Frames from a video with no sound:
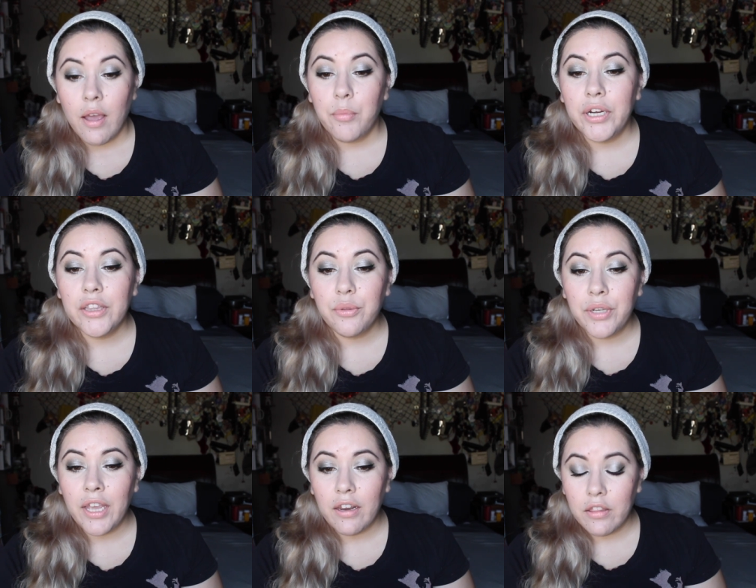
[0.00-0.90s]
I'm wearing
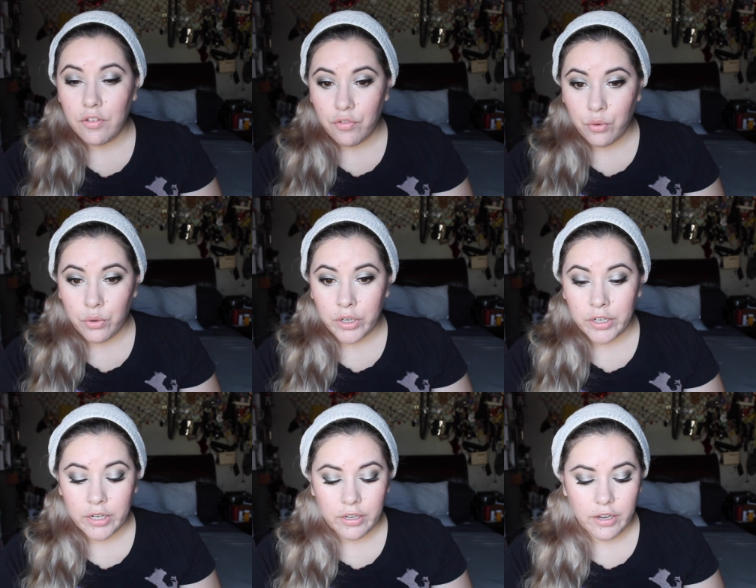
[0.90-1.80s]
3 out of the
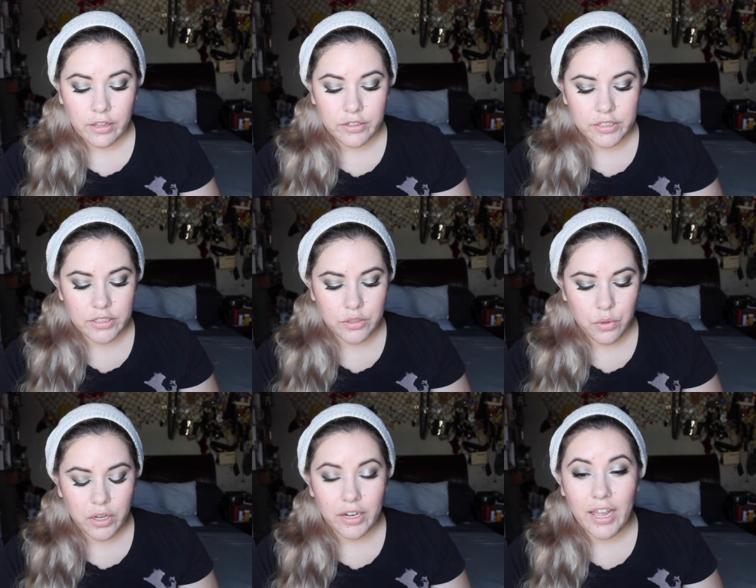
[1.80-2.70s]
4 colors in this
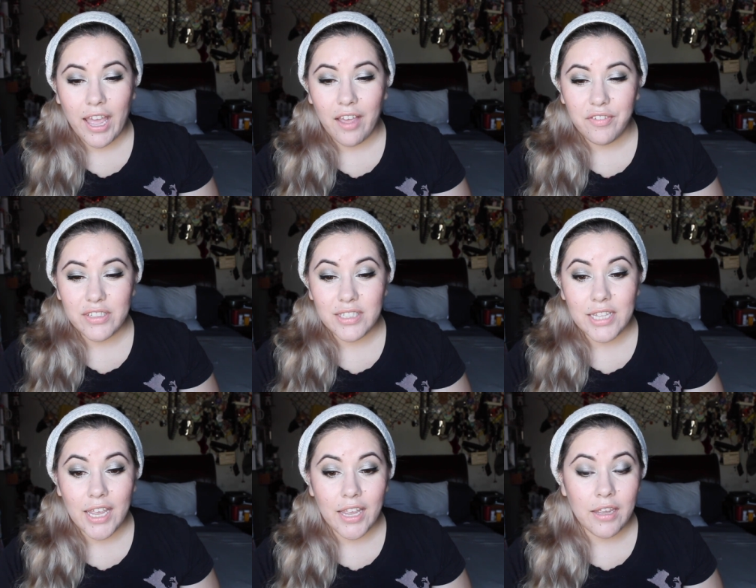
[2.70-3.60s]
quad, and I have to
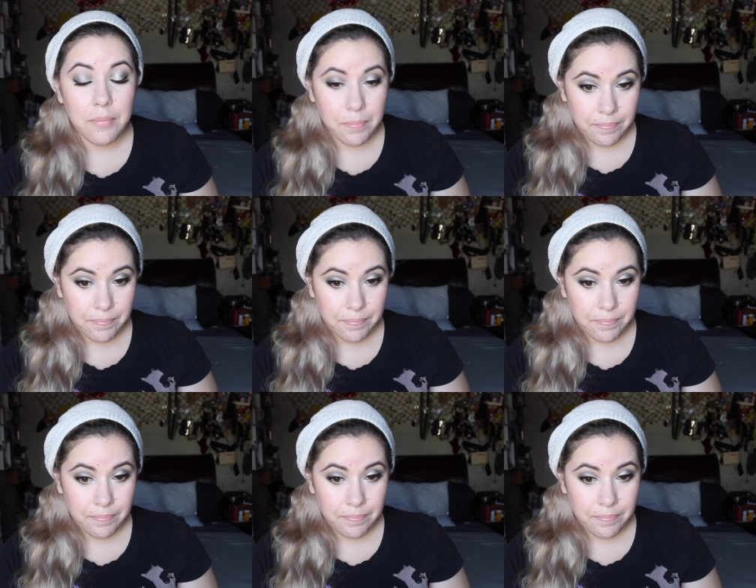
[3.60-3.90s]
say